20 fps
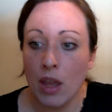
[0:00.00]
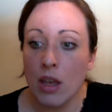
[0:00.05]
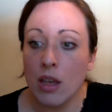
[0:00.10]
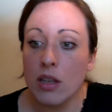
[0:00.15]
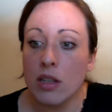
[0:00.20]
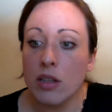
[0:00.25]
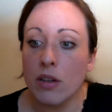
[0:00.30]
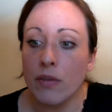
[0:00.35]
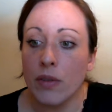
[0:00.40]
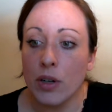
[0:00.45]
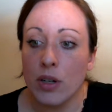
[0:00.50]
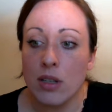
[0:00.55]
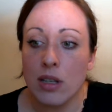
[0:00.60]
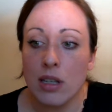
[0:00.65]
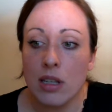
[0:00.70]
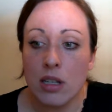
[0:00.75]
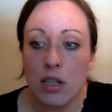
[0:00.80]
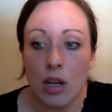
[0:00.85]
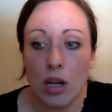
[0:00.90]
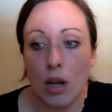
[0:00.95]
So first,
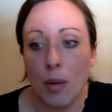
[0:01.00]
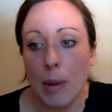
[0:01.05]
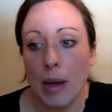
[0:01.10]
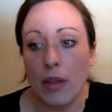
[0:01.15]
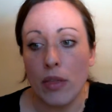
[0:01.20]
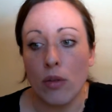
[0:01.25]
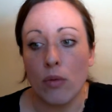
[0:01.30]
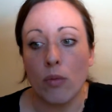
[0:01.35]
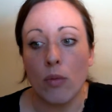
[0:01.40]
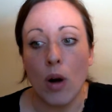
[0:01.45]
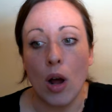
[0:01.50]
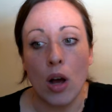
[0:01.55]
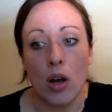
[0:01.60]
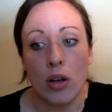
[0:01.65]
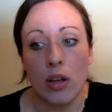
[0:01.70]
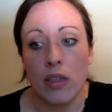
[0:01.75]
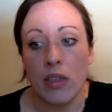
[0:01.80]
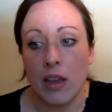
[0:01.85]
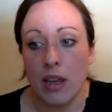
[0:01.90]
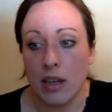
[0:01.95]
let's talk about the
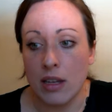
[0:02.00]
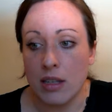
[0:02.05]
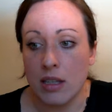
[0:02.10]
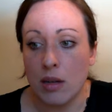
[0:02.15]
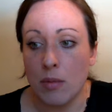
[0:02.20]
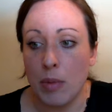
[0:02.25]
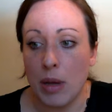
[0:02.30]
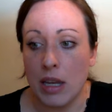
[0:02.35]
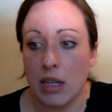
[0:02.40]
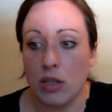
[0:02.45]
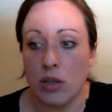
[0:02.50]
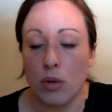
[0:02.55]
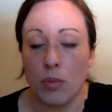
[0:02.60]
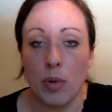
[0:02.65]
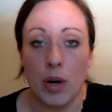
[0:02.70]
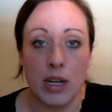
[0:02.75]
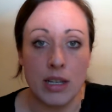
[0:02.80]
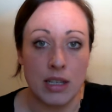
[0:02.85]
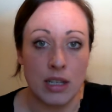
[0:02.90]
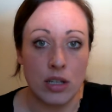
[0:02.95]
wrong things to base your
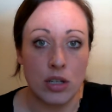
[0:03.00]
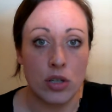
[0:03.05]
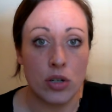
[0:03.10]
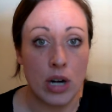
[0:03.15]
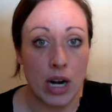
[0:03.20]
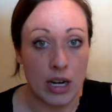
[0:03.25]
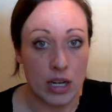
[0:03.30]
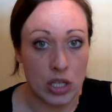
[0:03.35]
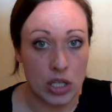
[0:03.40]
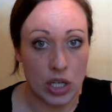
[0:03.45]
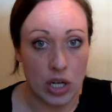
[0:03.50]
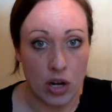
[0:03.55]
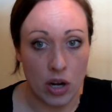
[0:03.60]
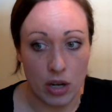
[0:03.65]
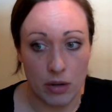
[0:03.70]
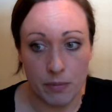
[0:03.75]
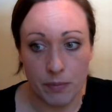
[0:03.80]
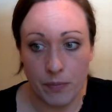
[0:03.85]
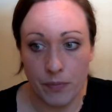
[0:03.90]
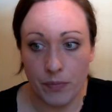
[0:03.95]
pricing strategy
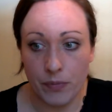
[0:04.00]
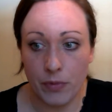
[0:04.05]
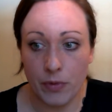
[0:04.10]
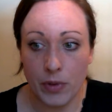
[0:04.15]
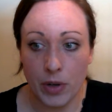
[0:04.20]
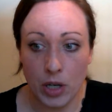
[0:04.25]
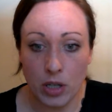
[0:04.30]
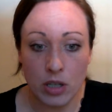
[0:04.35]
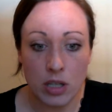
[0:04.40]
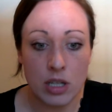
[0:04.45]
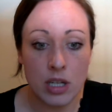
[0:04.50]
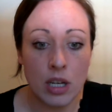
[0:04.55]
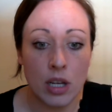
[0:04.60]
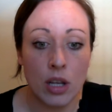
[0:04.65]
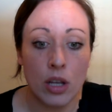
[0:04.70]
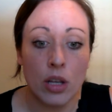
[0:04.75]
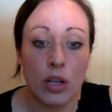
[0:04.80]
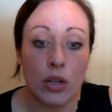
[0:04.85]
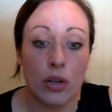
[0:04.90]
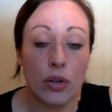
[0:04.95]
on. First,
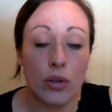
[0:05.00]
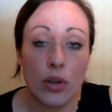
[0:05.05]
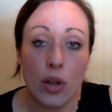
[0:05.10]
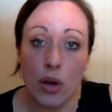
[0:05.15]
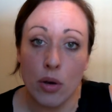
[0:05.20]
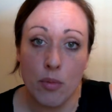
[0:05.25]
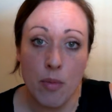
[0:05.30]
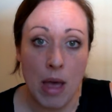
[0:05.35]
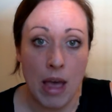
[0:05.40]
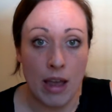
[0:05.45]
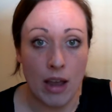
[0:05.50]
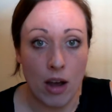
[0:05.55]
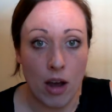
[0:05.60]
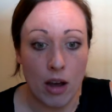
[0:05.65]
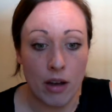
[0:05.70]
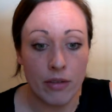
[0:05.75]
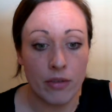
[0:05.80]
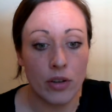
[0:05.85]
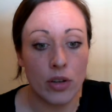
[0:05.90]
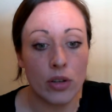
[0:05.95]
your loan
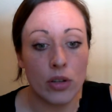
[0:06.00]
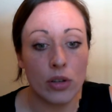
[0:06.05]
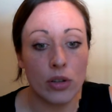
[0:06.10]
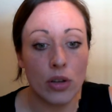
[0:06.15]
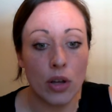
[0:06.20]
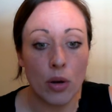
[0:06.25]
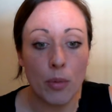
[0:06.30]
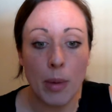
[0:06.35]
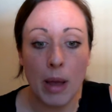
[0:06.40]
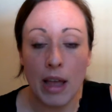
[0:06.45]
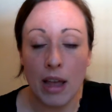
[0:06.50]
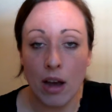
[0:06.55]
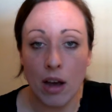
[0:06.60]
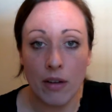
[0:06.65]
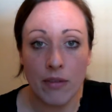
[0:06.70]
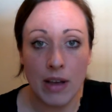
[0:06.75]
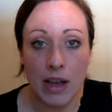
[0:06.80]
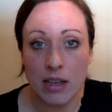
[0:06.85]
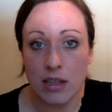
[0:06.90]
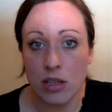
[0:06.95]
payoff. Your loan
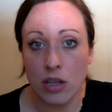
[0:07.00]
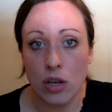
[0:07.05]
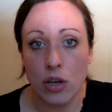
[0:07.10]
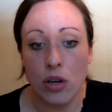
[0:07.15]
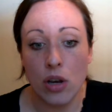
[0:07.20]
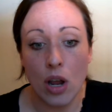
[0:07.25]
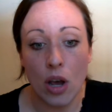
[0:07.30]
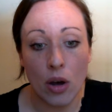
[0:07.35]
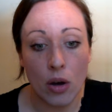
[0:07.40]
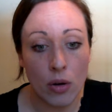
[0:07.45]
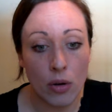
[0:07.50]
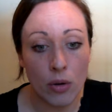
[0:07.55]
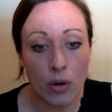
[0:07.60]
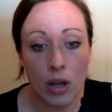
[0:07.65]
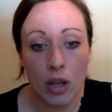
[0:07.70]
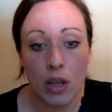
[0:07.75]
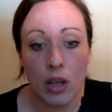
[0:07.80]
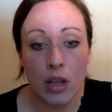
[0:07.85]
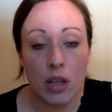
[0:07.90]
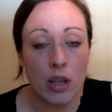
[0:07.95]
payoff has no
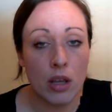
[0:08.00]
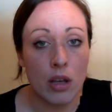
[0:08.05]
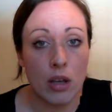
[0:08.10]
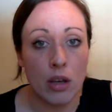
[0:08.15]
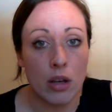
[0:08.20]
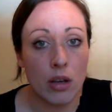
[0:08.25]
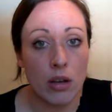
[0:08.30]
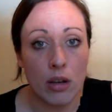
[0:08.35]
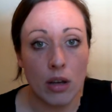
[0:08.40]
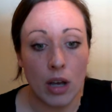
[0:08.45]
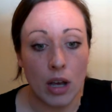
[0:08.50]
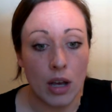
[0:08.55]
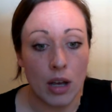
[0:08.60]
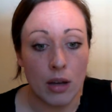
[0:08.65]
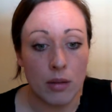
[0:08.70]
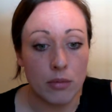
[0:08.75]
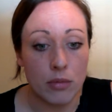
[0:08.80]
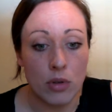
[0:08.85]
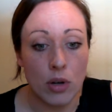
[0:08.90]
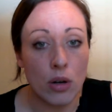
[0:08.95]

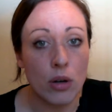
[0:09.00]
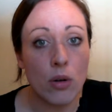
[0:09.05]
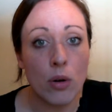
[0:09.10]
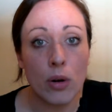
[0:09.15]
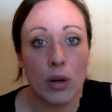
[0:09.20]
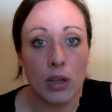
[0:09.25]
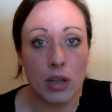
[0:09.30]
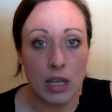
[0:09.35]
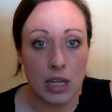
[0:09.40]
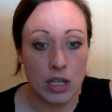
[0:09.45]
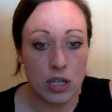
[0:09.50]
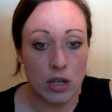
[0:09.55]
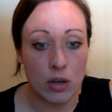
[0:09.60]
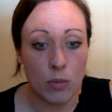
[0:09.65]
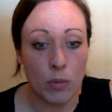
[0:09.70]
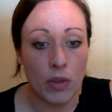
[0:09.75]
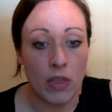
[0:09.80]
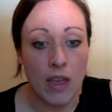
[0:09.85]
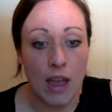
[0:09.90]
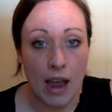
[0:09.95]
correlation
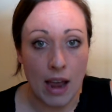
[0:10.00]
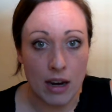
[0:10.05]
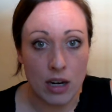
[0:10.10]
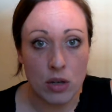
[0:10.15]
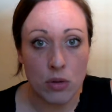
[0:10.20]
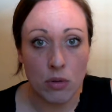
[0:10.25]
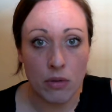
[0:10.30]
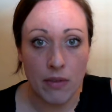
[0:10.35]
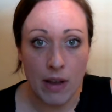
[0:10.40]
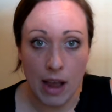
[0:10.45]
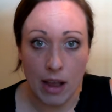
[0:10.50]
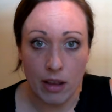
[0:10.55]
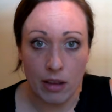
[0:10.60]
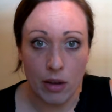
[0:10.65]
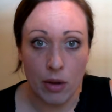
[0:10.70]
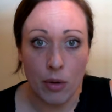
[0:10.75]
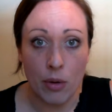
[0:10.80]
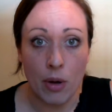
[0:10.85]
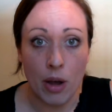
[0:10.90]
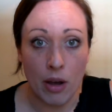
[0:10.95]
with the actual
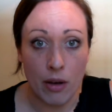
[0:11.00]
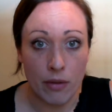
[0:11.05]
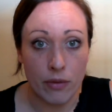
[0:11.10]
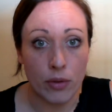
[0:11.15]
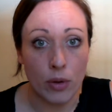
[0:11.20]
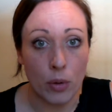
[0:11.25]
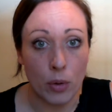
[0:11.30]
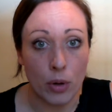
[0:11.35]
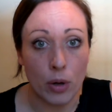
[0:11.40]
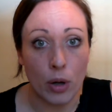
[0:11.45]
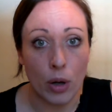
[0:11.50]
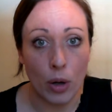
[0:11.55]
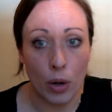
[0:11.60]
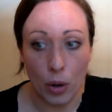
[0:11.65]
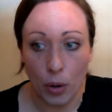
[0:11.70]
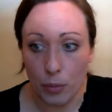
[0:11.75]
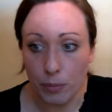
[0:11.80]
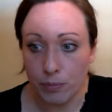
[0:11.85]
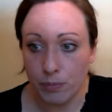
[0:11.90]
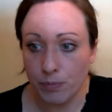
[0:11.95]
value of your
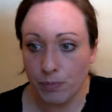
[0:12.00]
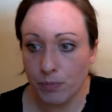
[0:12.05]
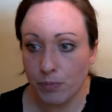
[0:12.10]
home